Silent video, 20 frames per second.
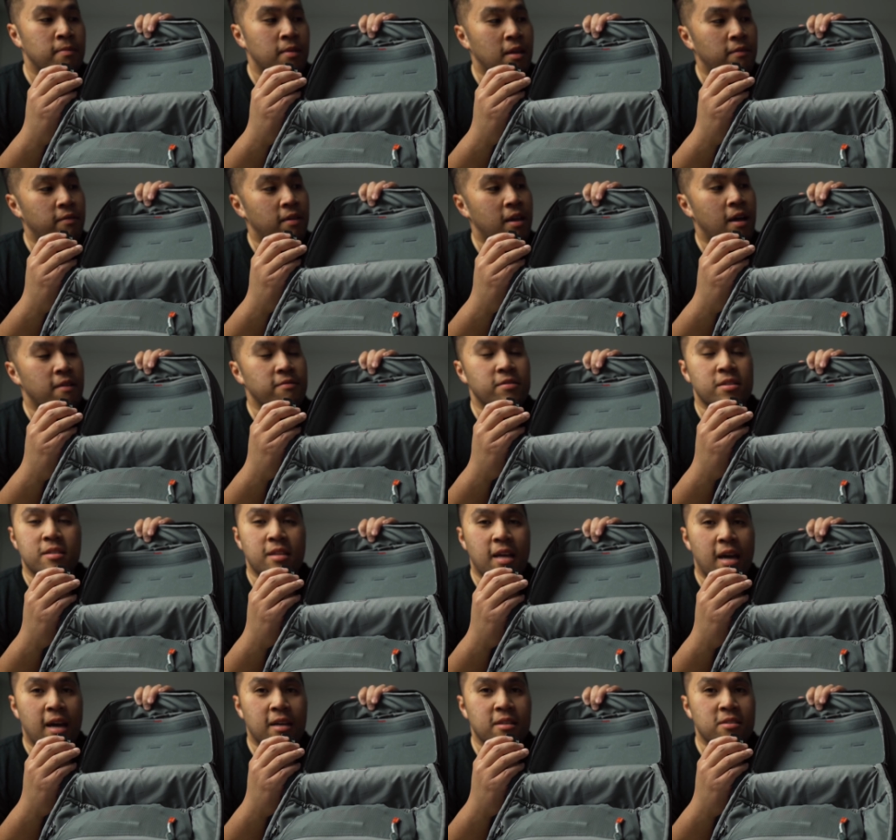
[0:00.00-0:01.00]
if you have
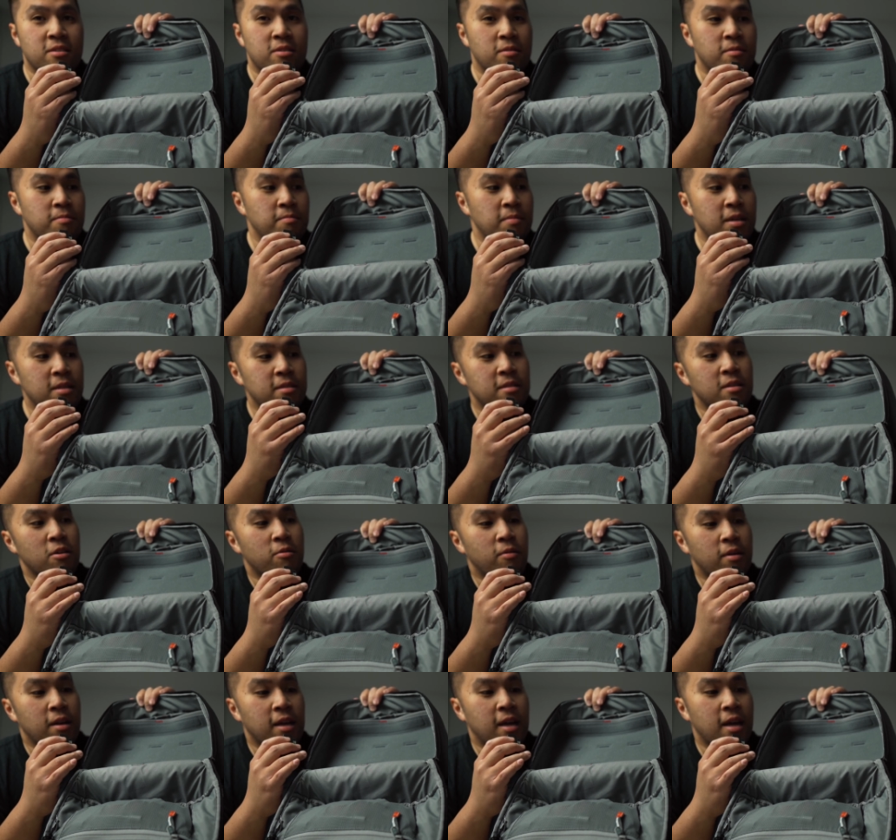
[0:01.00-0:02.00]
snacks or meals that
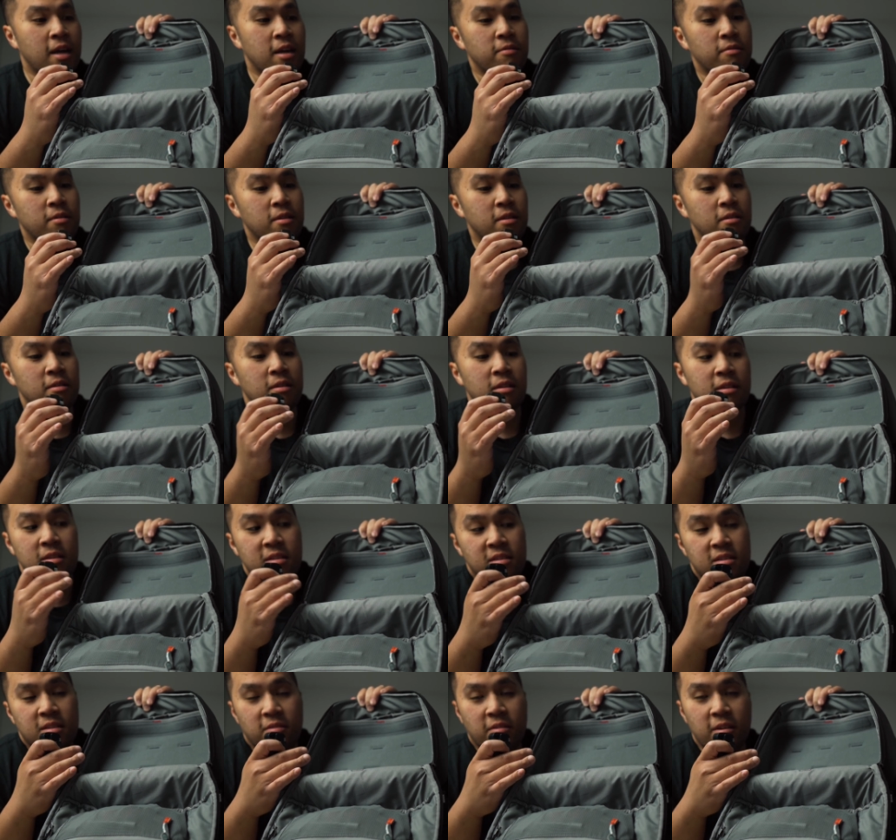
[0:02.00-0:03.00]
you want to carry with you, then
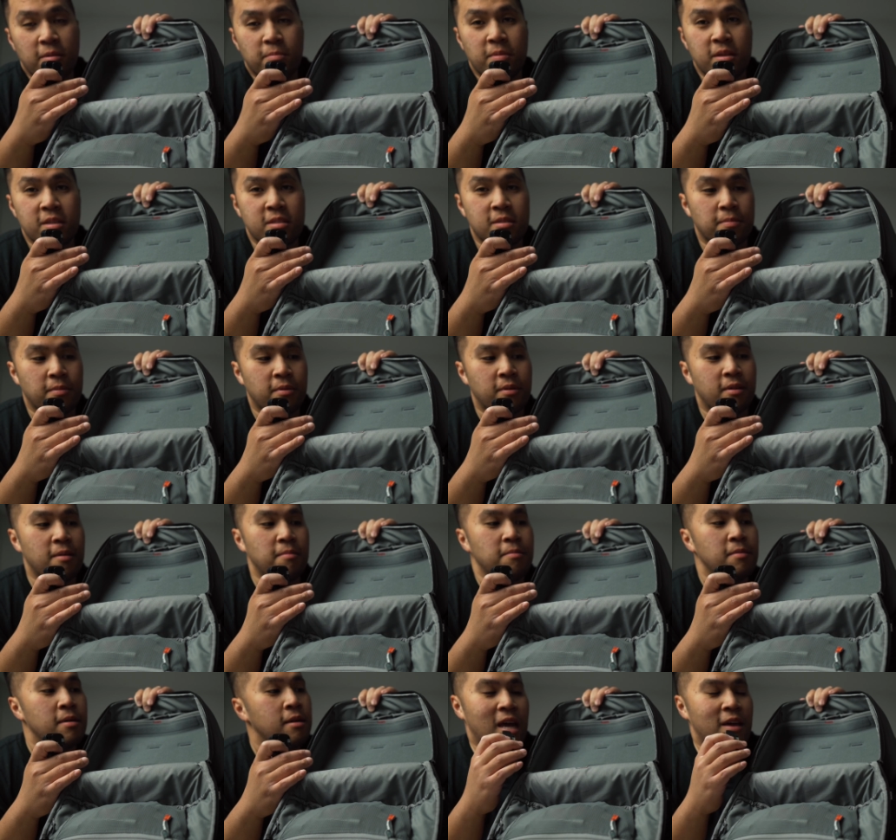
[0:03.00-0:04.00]
this is a great place to put them.